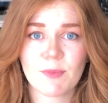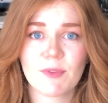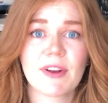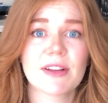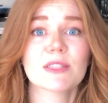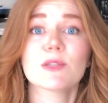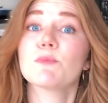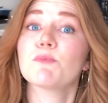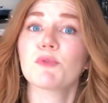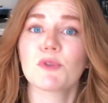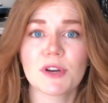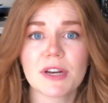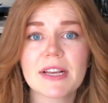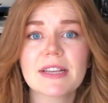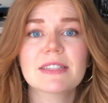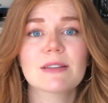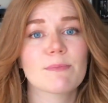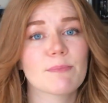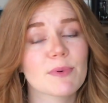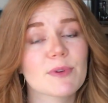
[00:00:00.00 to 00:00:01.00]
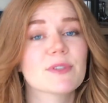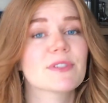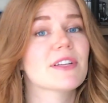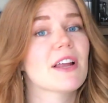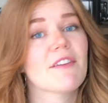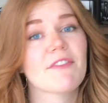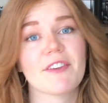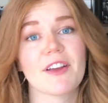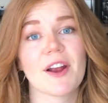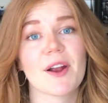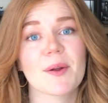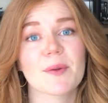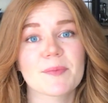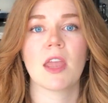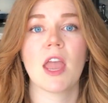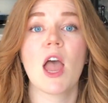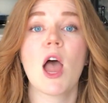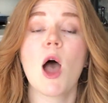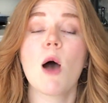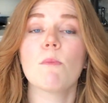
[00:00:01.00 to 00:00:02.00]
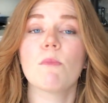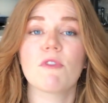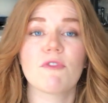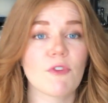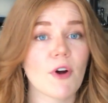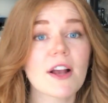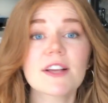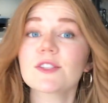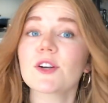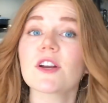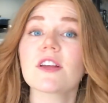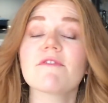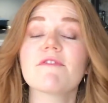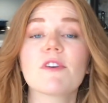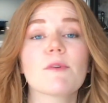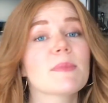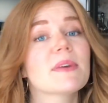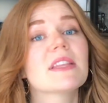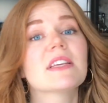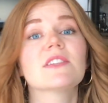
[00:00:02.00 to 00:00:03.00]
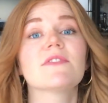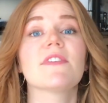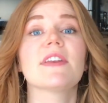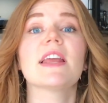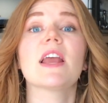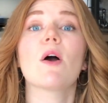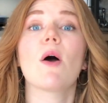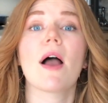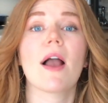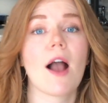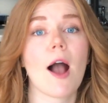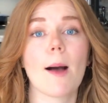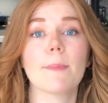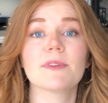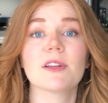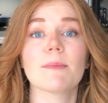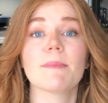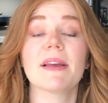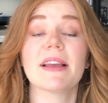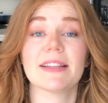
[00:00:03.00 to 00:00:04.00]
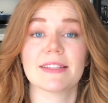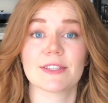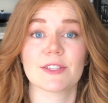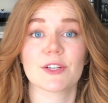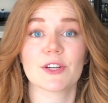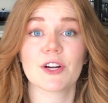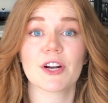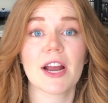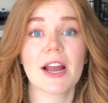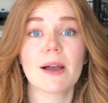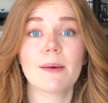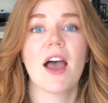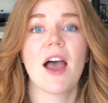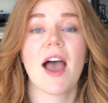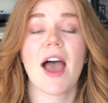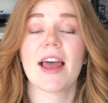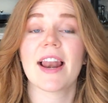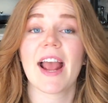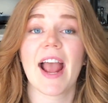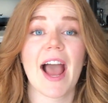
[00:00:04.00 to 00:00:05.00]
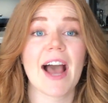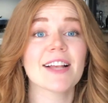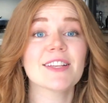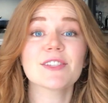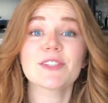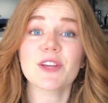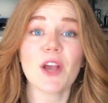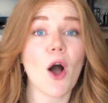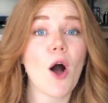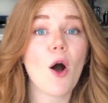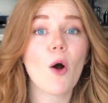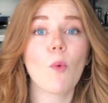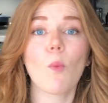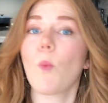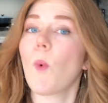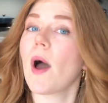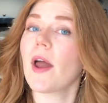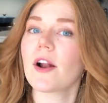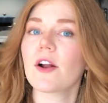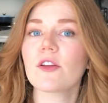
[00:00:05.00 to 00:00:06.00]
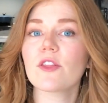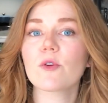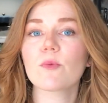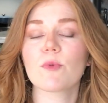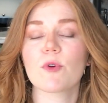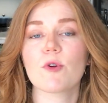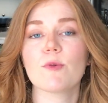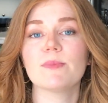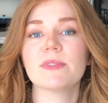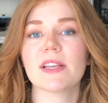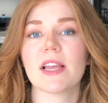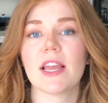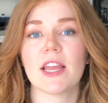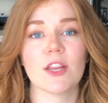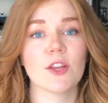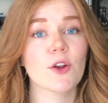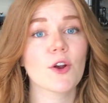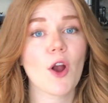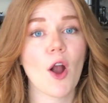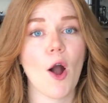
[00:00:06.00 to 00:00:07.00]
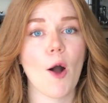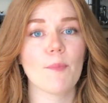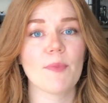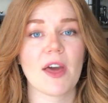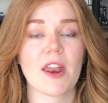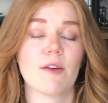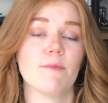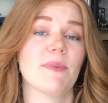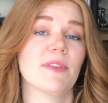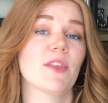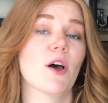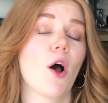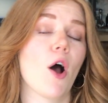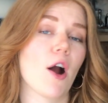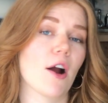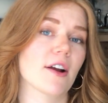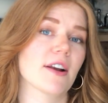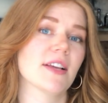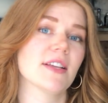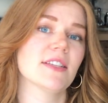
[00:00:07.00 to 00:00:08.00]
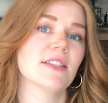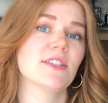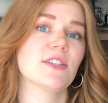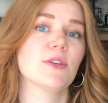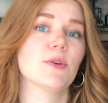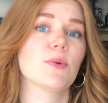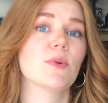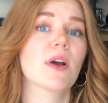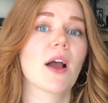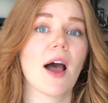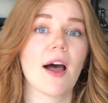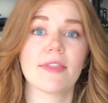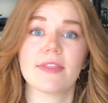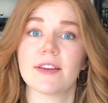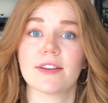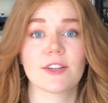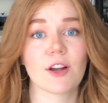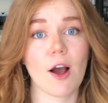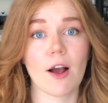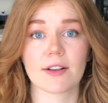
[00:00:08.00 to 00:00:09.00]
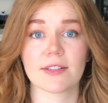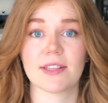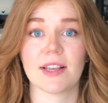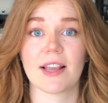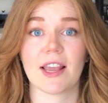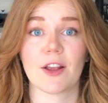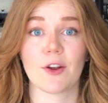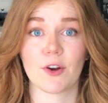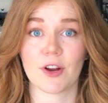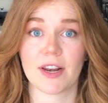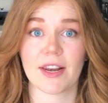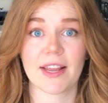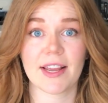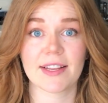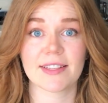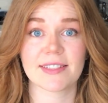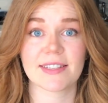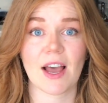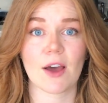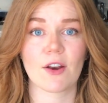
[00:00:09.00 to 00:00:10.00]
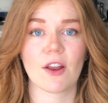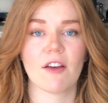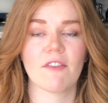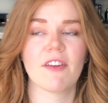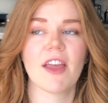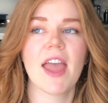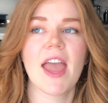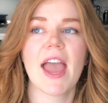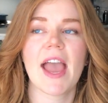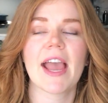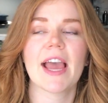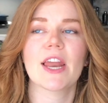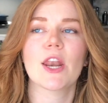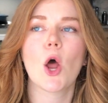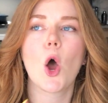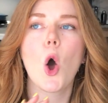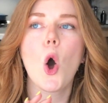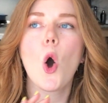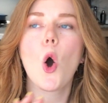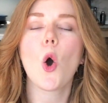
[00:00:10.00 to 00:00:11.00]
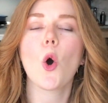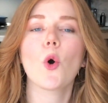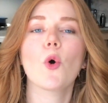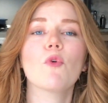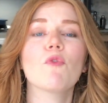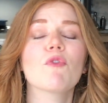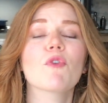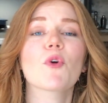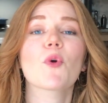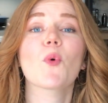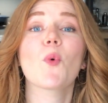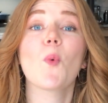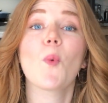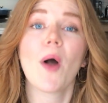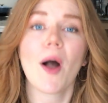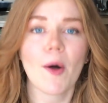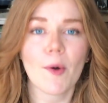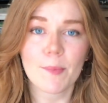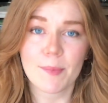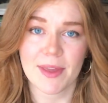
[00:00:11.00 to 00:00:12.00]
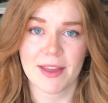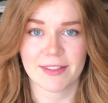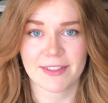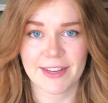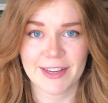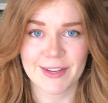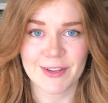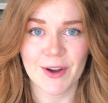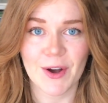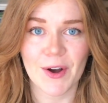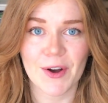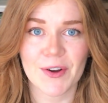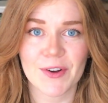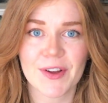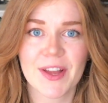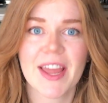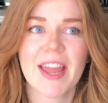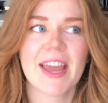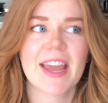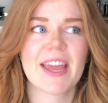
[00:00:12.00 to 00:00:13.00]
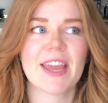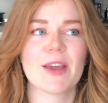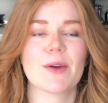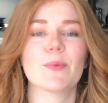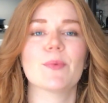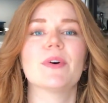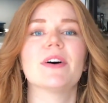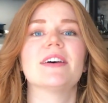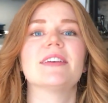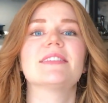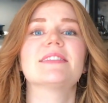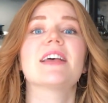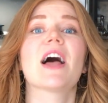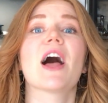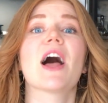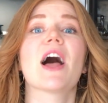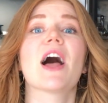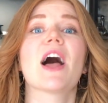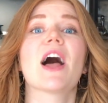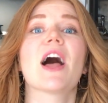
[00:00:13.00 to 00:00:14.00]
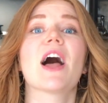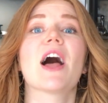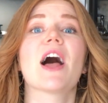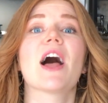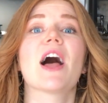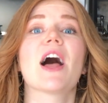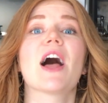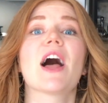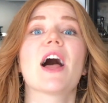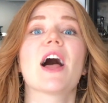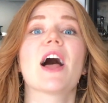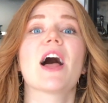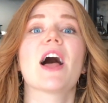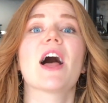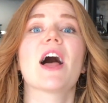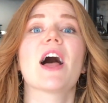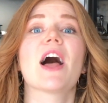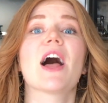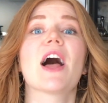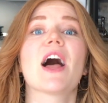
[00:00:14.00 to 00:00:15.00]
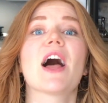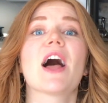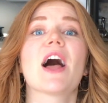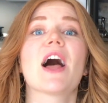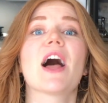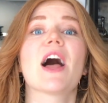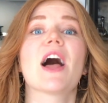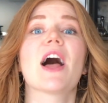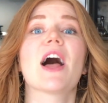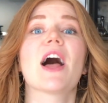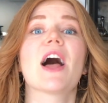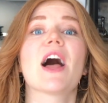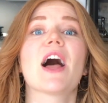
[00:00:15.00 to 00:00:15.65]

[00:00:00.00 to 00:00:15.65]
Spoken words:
We've got some pretty simple stuff here. Before I started filming this video, I hopped on my Instagram and I asked y'all, what are the rooms in your home that have been the hardest to cut the toxic ingredients out of? And overwhelmingly, y'all, it was, also side note, if you aren't following me on